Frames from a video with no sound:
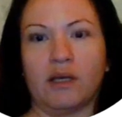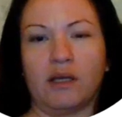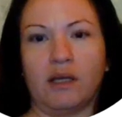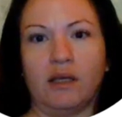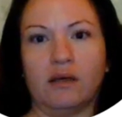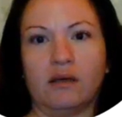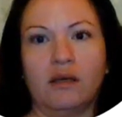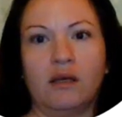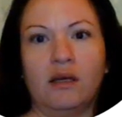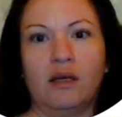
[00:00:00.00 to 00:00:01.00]
Canada
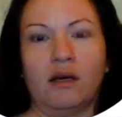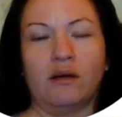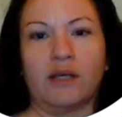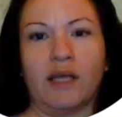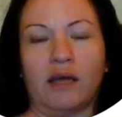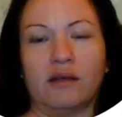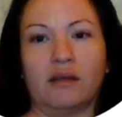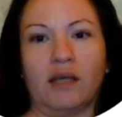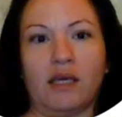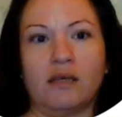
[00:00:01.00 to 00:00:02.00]

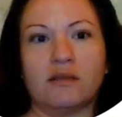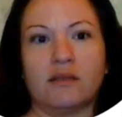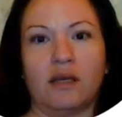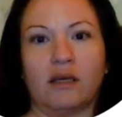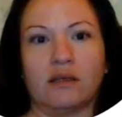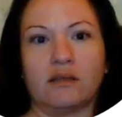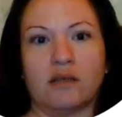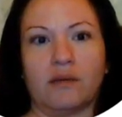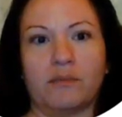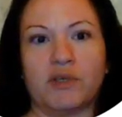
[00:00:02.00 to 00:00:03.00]
geese
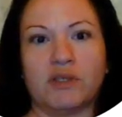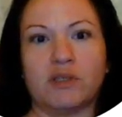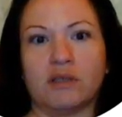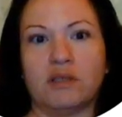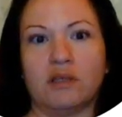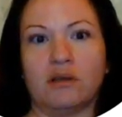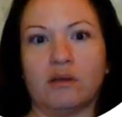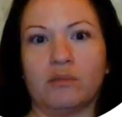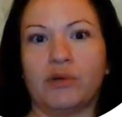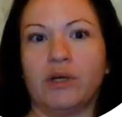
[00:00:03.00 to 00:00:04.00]
and presenting
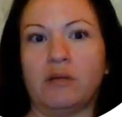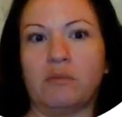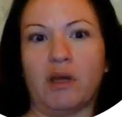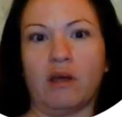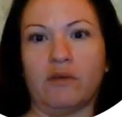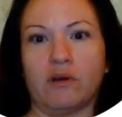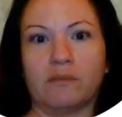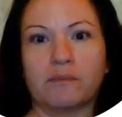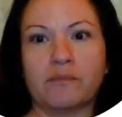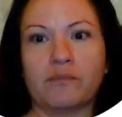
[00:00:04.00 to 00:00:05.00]
their preening
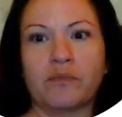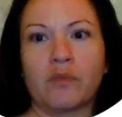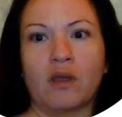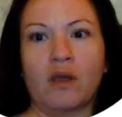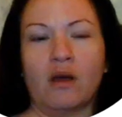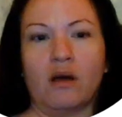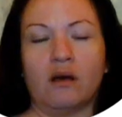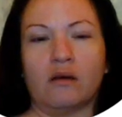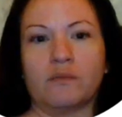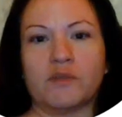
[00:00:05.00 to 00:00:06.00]
behavior.
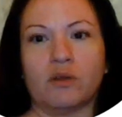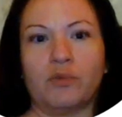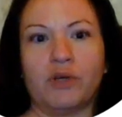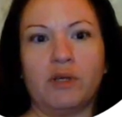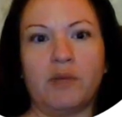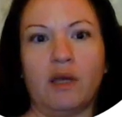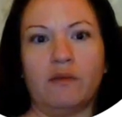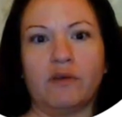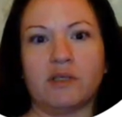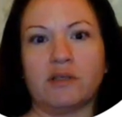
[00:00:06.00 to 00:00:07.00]
So breeding
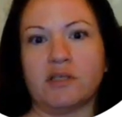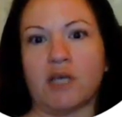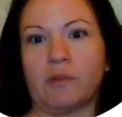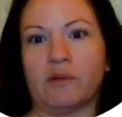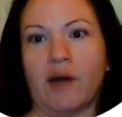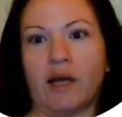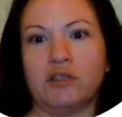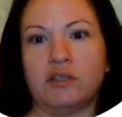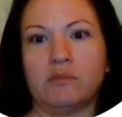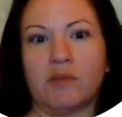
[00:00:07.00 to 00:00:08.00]
behavior is a type of
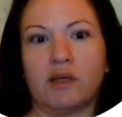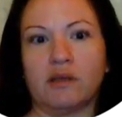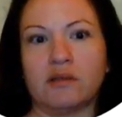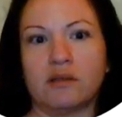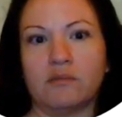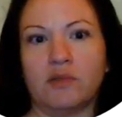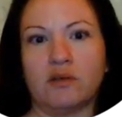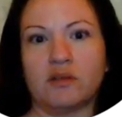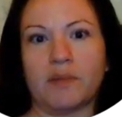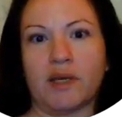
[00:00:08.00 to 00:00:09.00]
hygiene mechanism
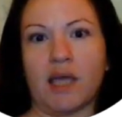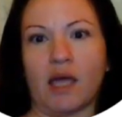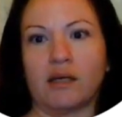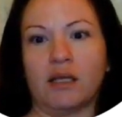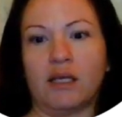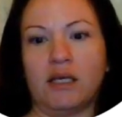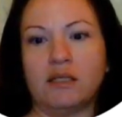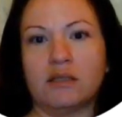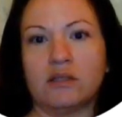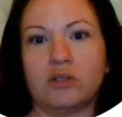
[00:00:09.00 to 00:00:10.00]
used by Canada
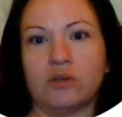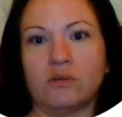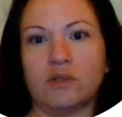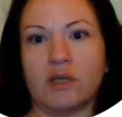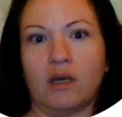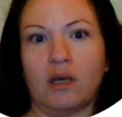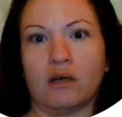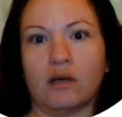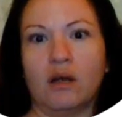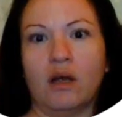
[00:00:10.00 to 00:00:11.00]
geese to take
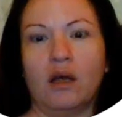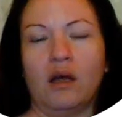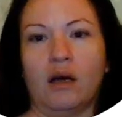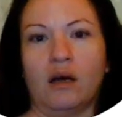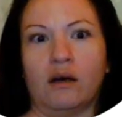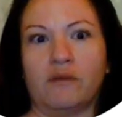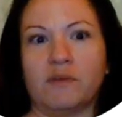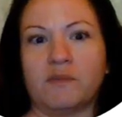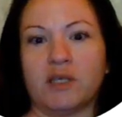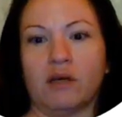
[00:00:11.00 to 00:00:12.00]
care of
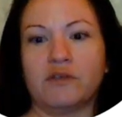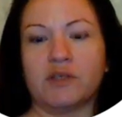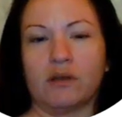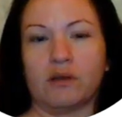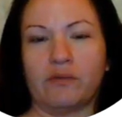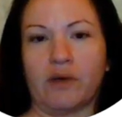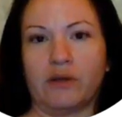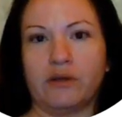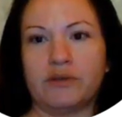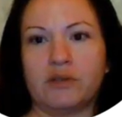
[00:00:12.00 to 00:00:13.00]
themselves and their
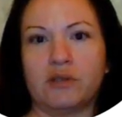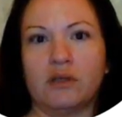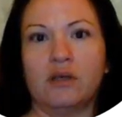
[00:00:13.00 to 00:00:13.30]
feathers.